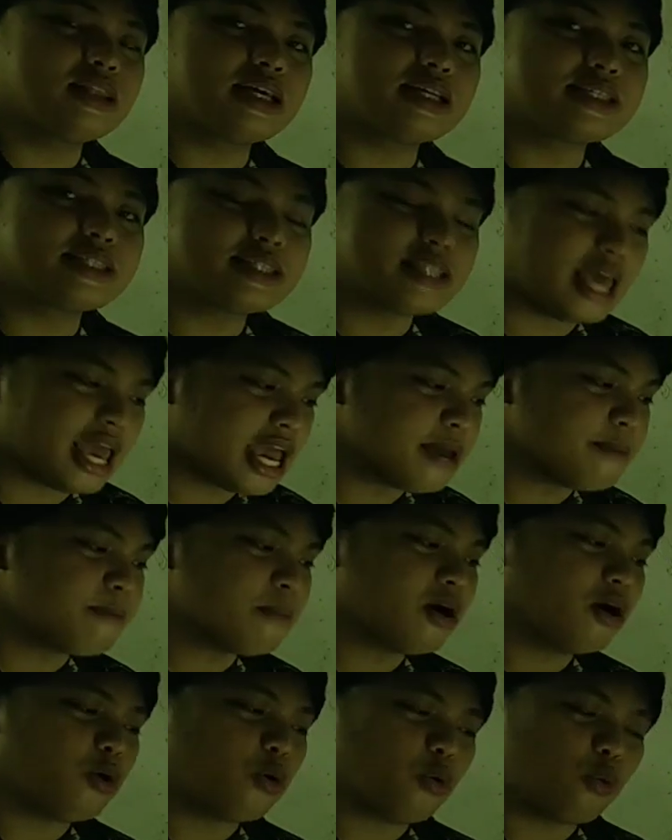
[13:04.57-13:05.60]
the
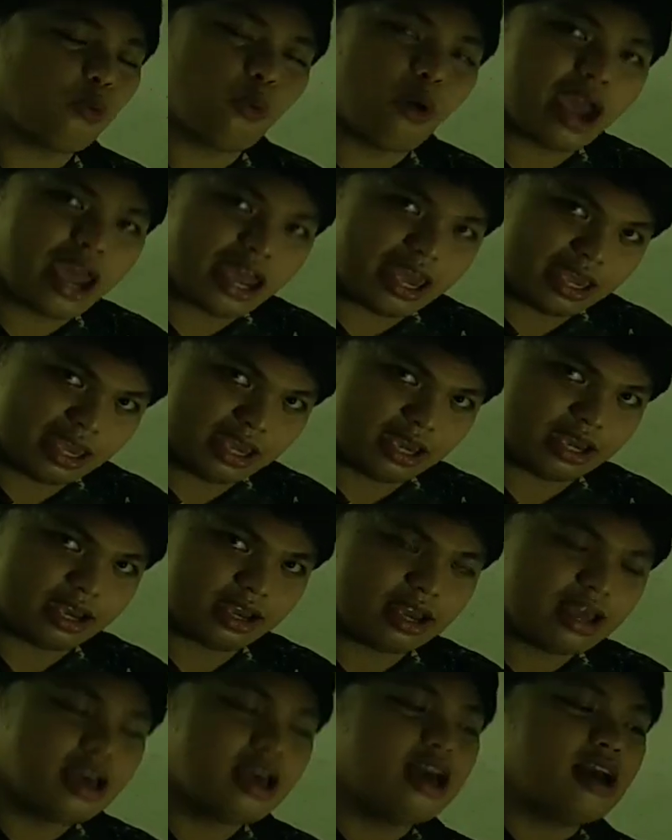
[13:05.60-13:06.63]
same way.
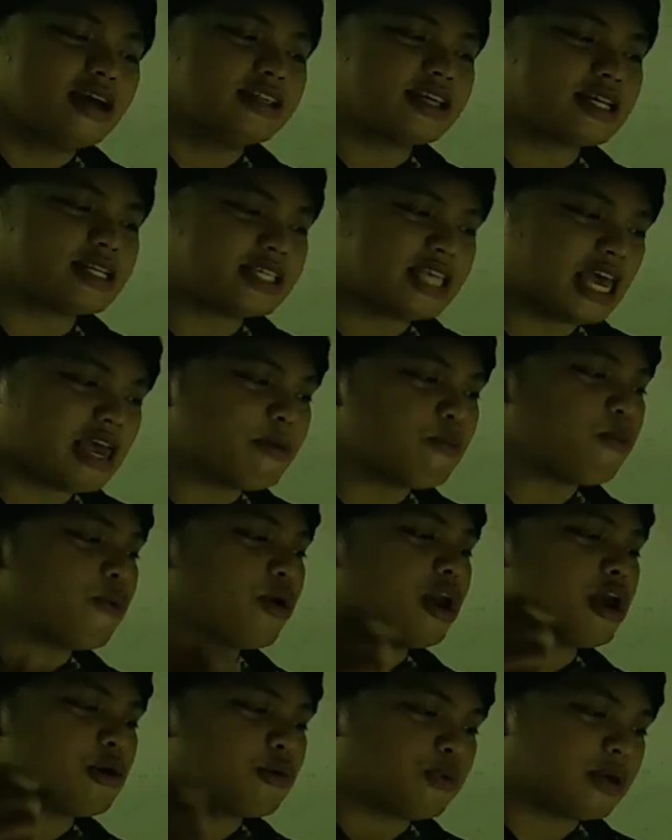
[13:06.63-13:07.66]
The same
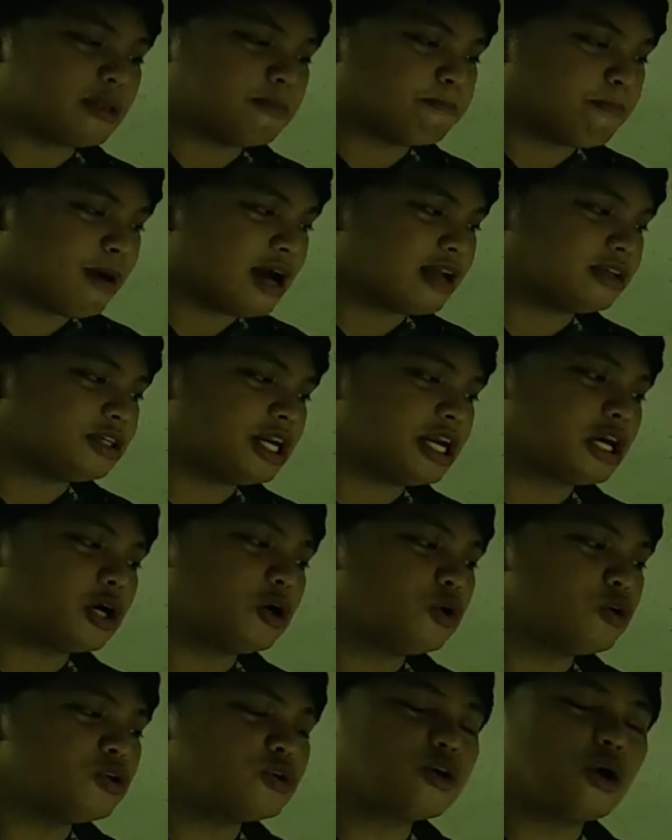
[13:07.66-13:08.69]
way with Patrick
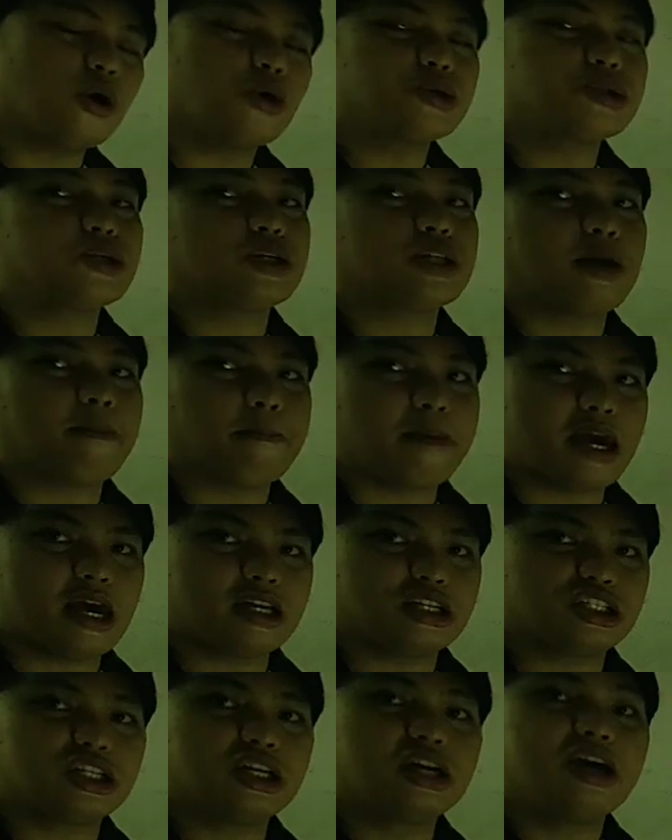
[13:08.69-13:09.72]
who goes on a
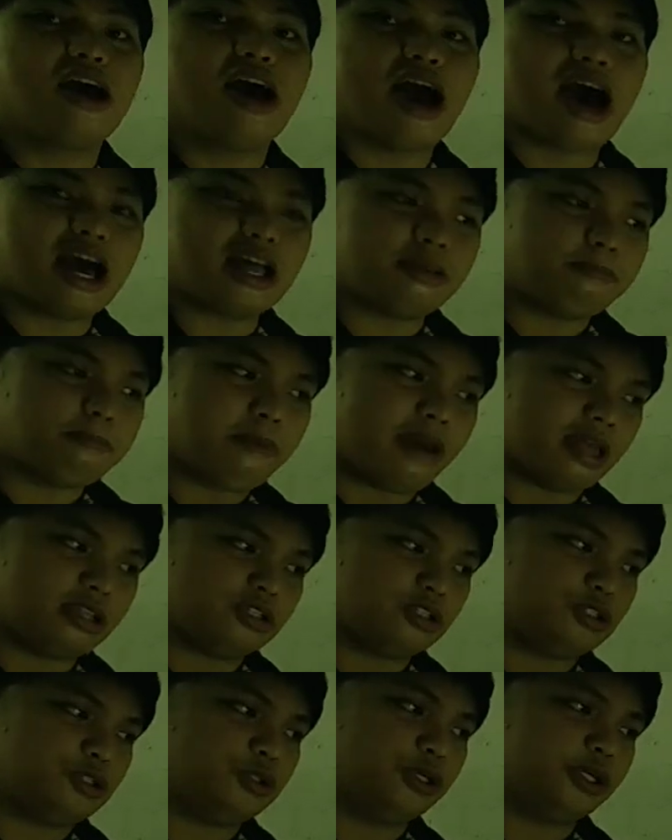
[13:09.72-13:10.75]
beach
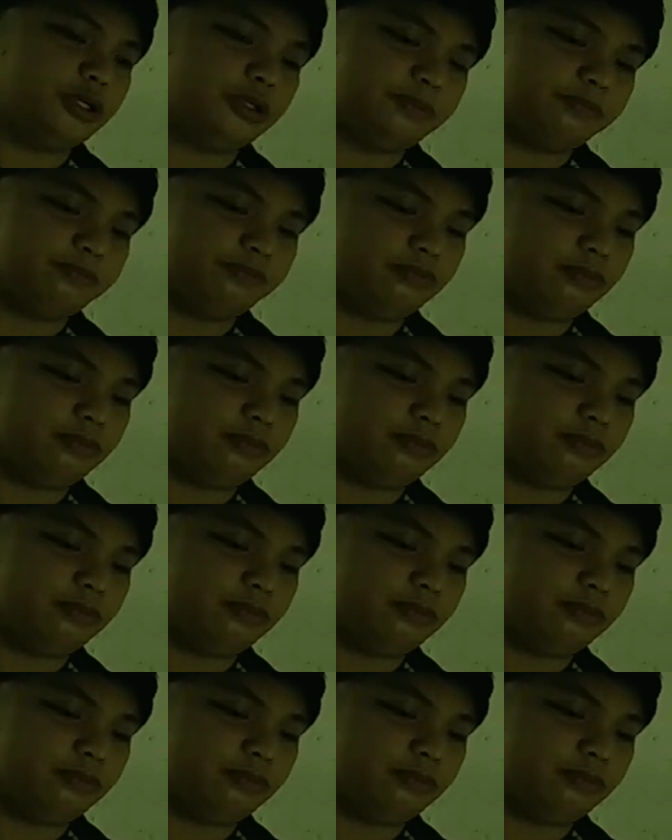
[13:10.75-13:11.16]
adventure.